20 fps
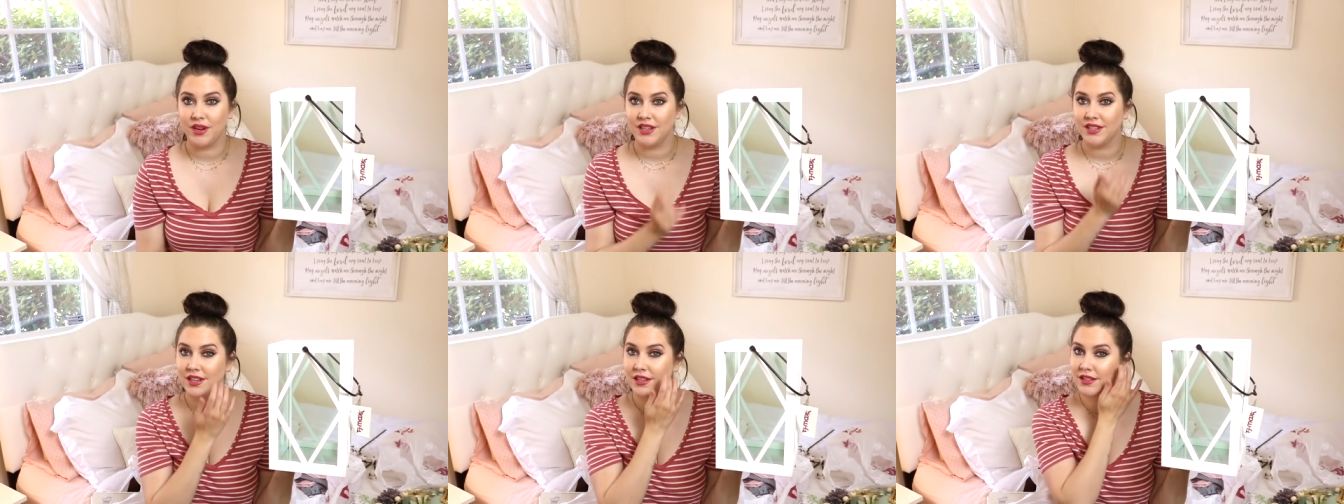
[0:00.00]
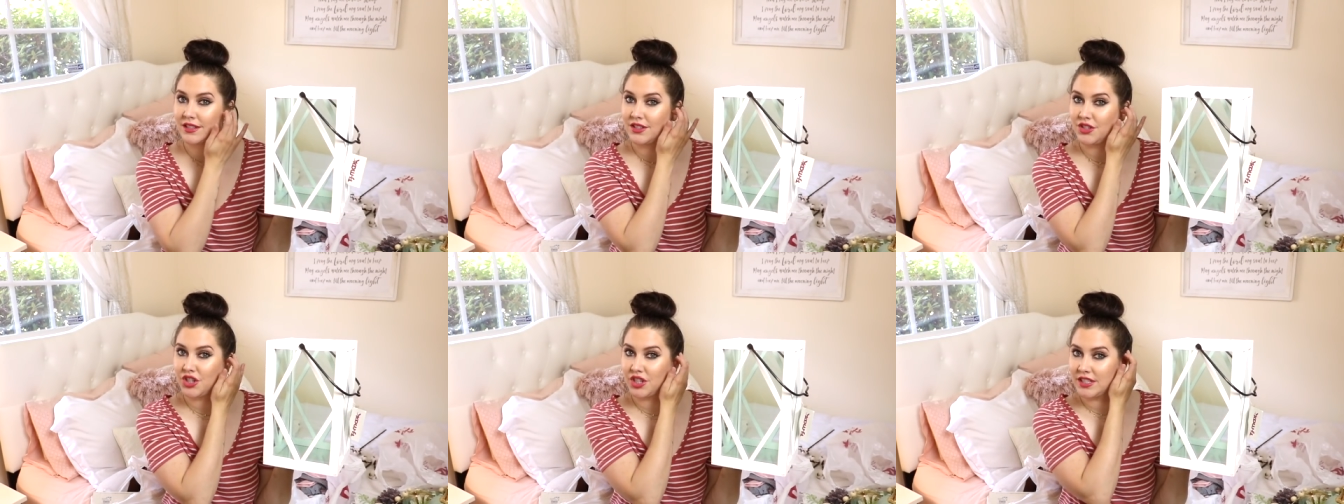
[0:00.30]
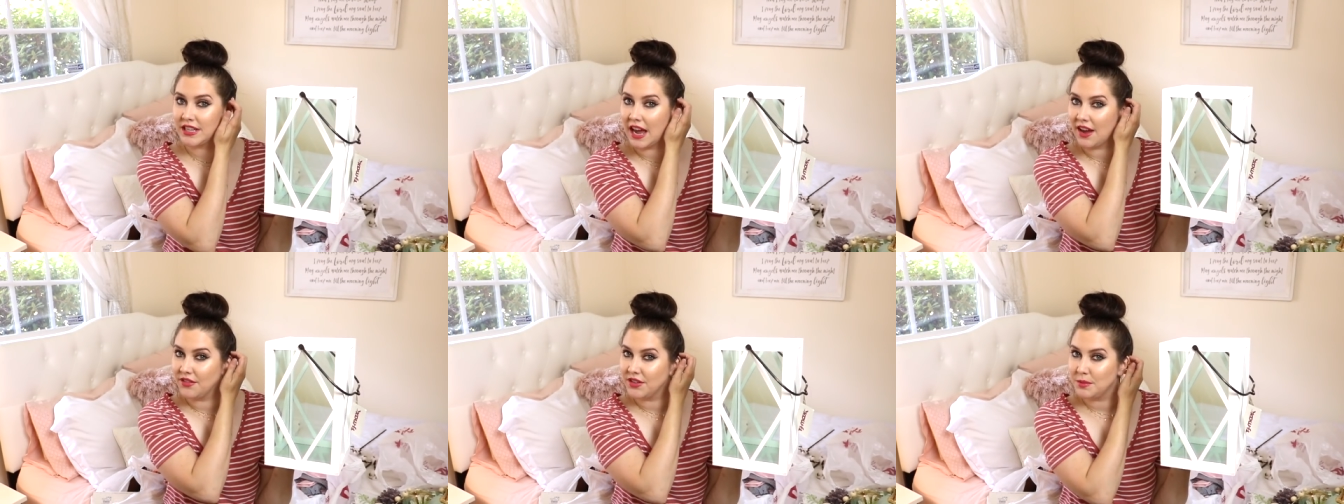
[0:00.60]
It doesn't
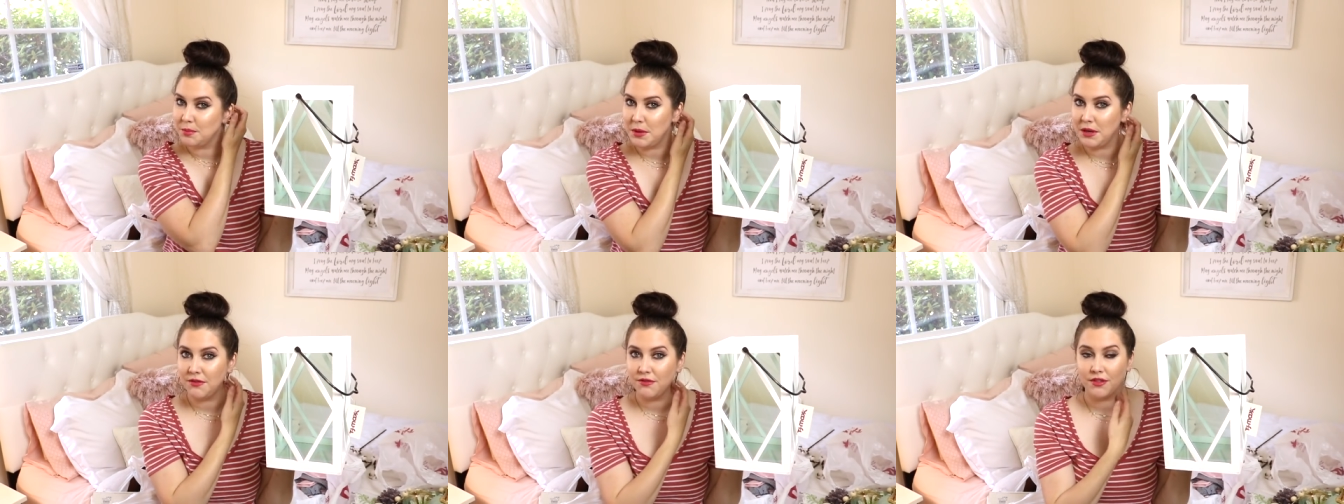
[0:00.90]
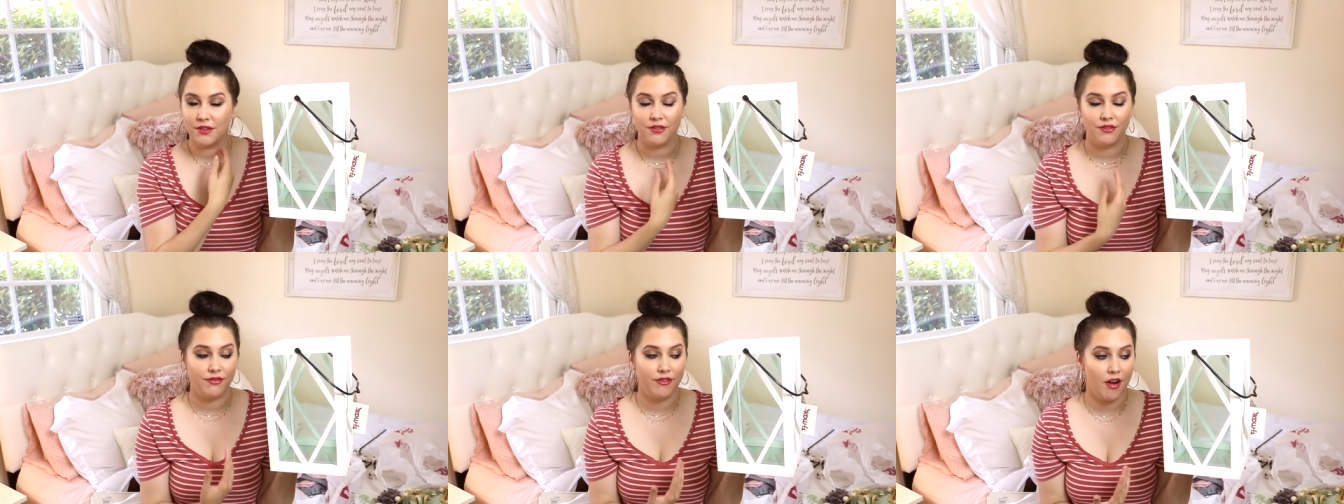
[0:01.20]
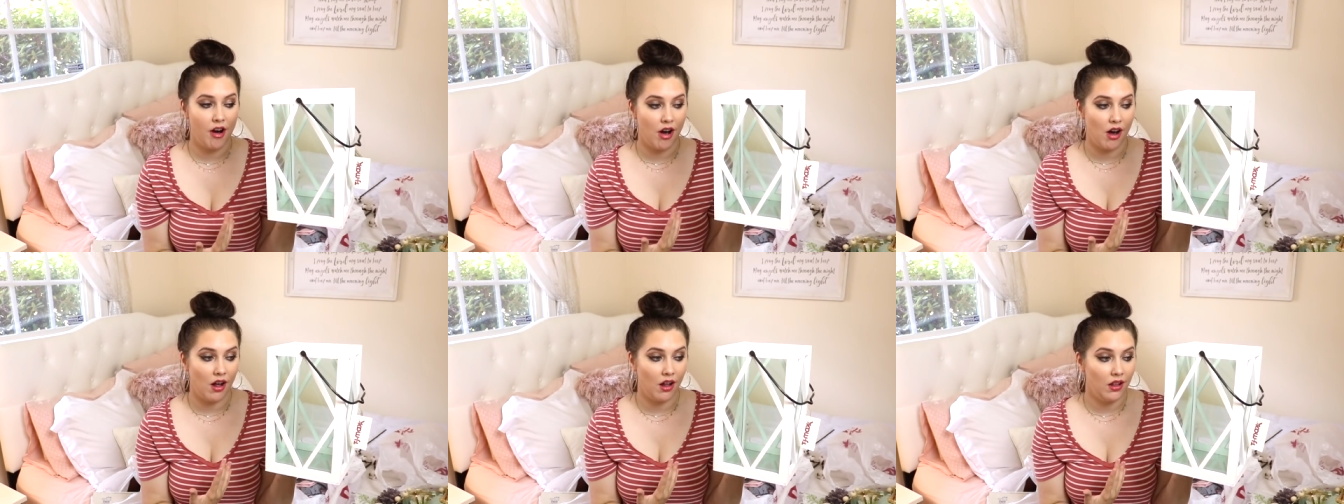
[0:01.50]
just have to be for
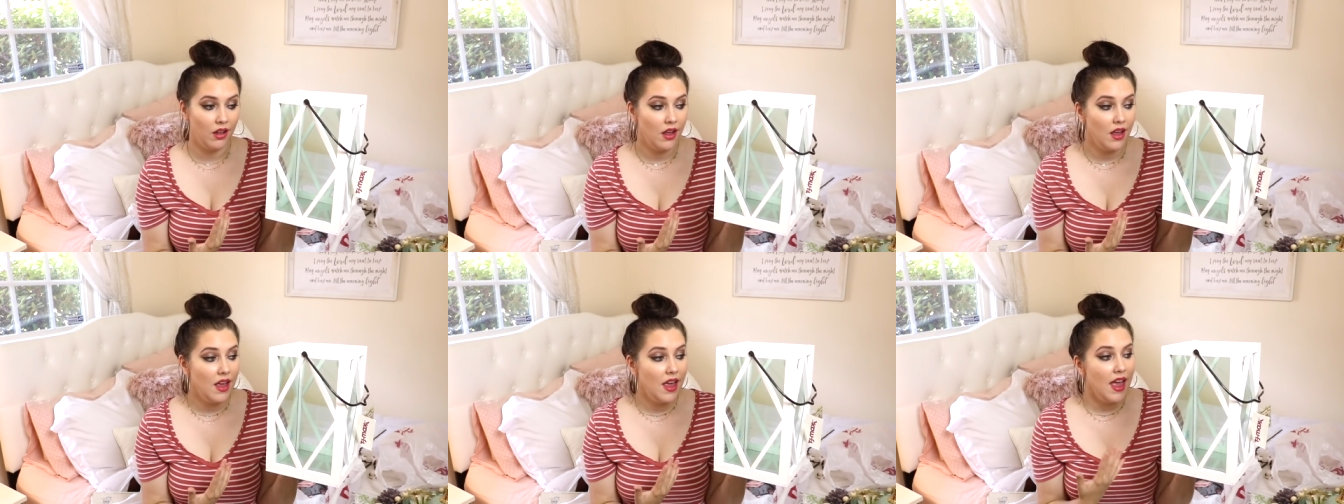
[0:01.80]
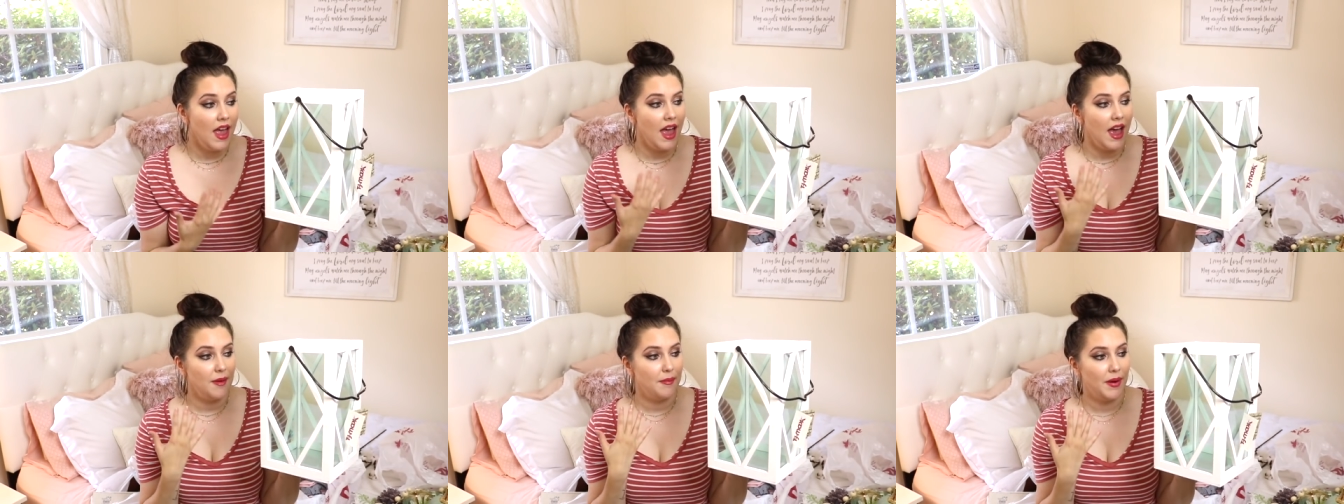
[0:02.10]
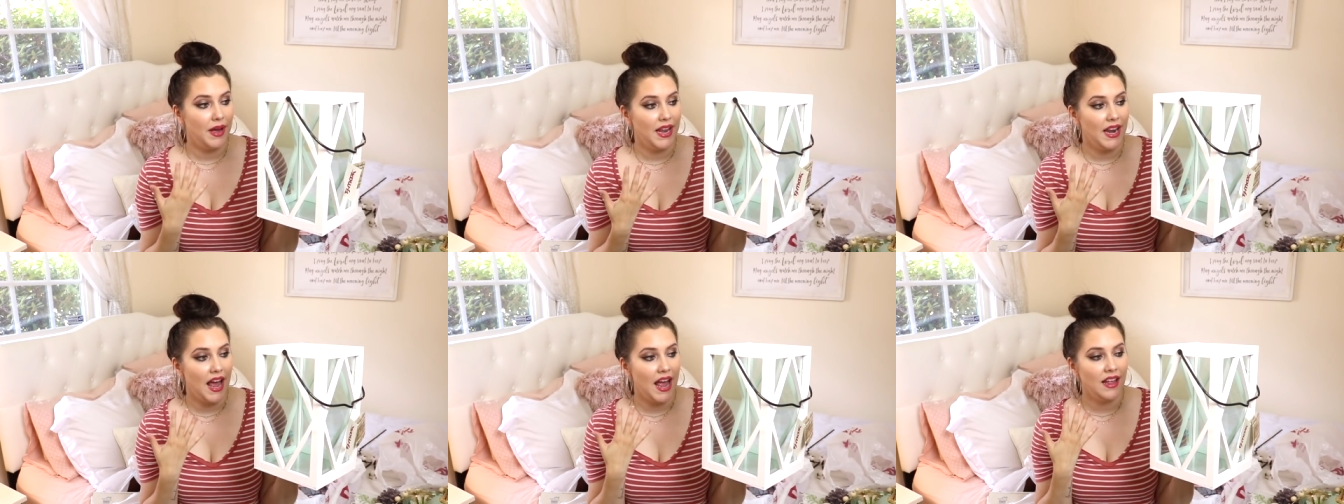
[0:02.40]
fall
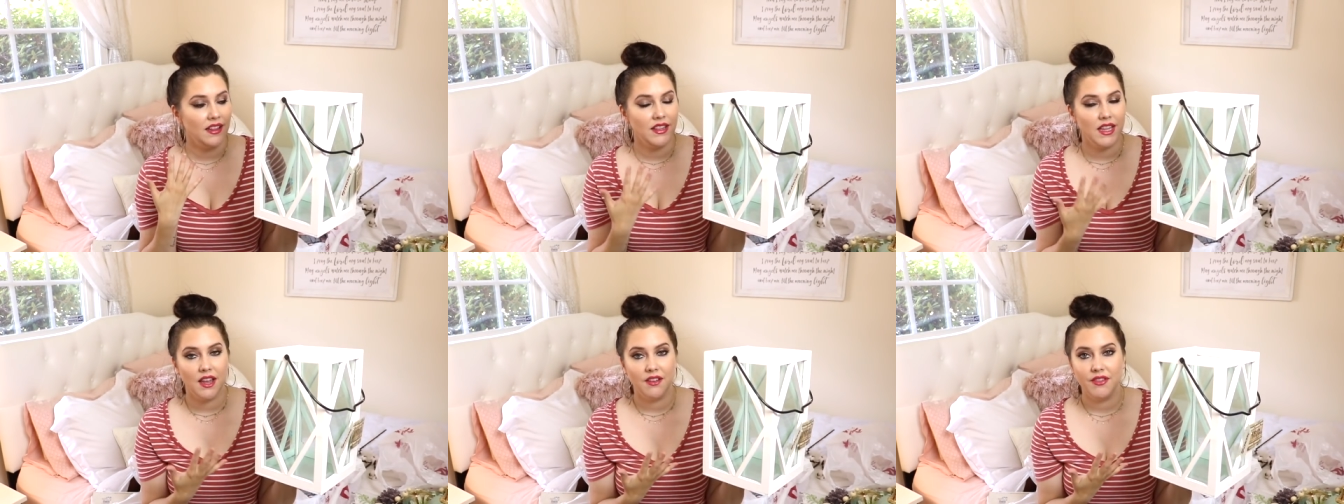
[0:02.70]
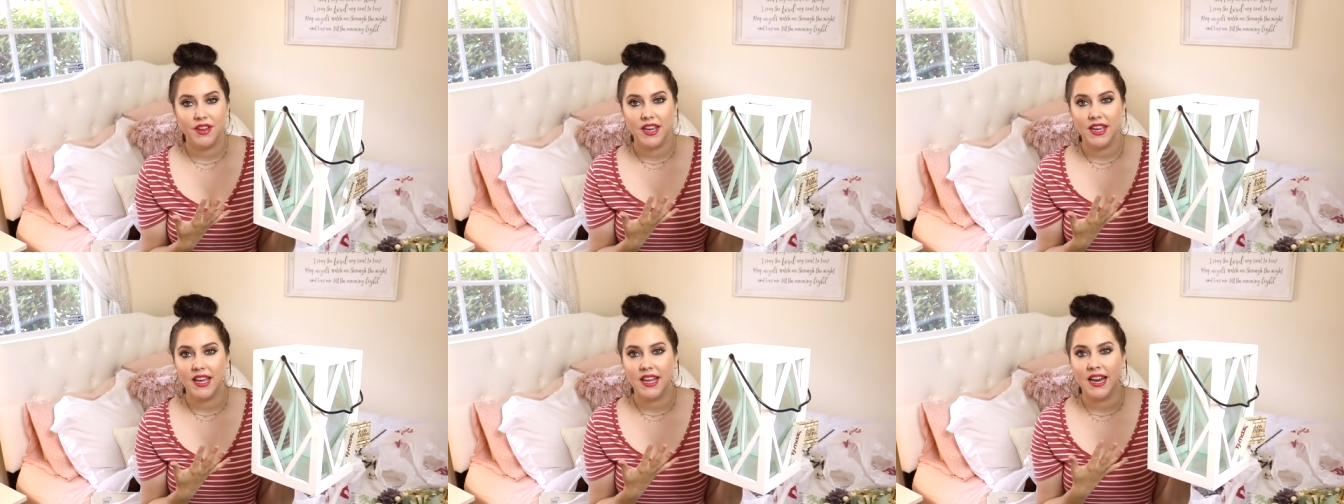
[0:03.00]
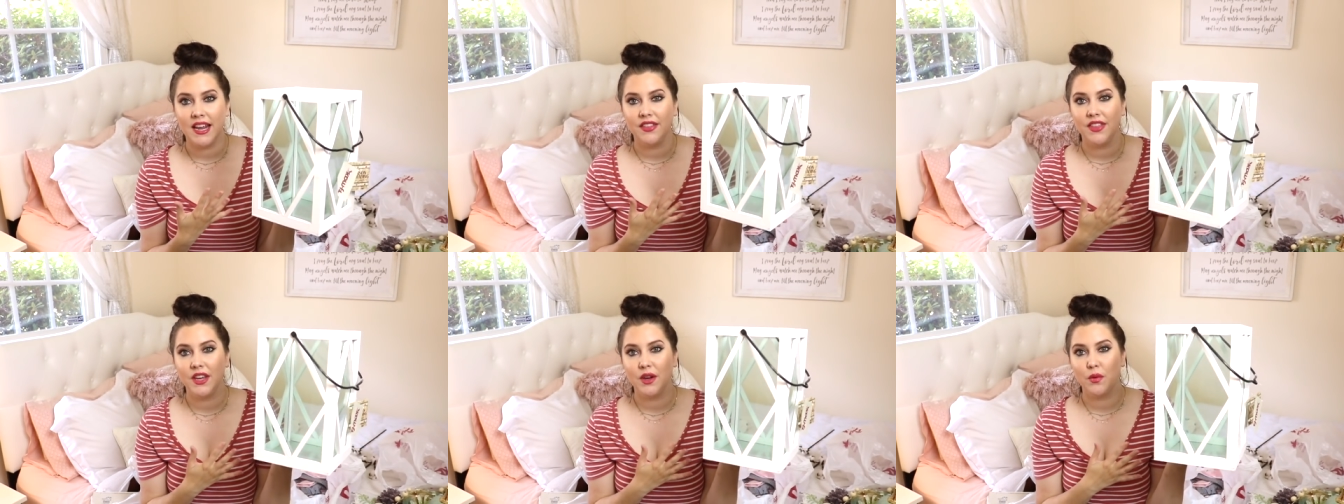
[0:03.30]
but I love it
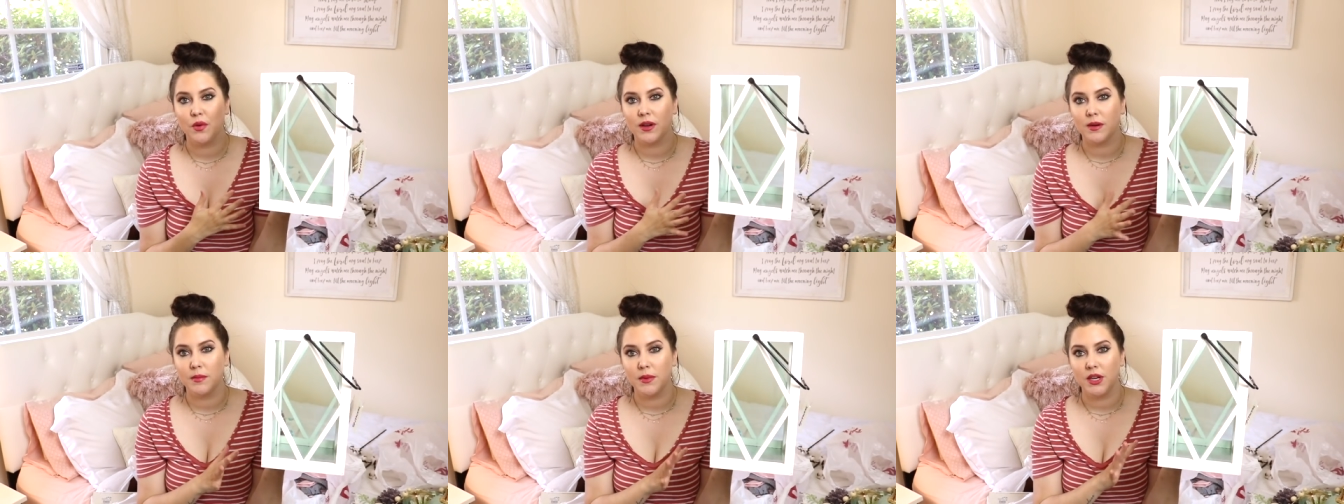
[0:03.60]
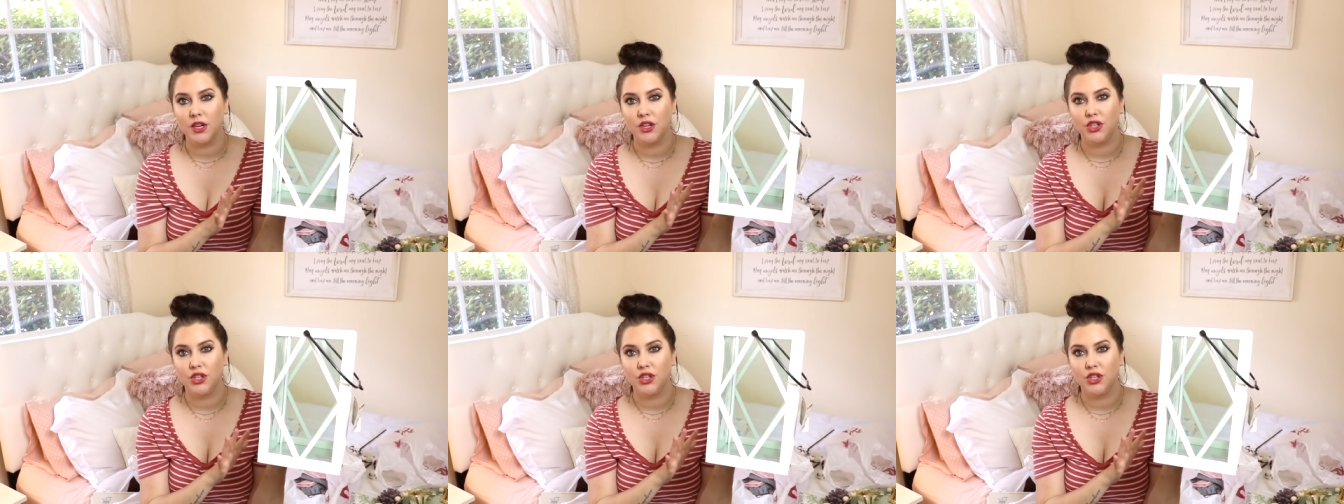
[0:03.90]
and I think what I'm going